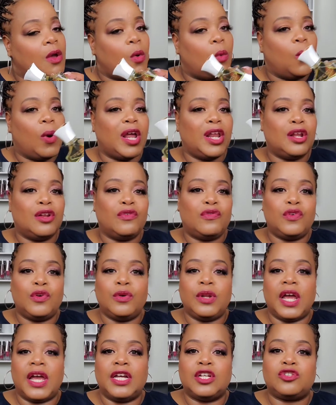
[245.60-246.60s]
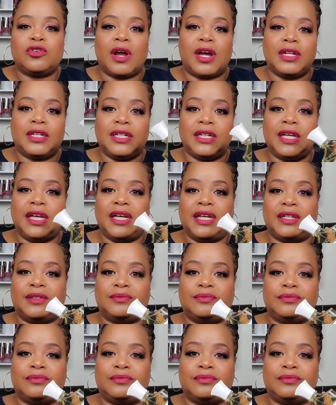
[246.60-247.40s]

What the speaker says: Waited a few days, tried it again.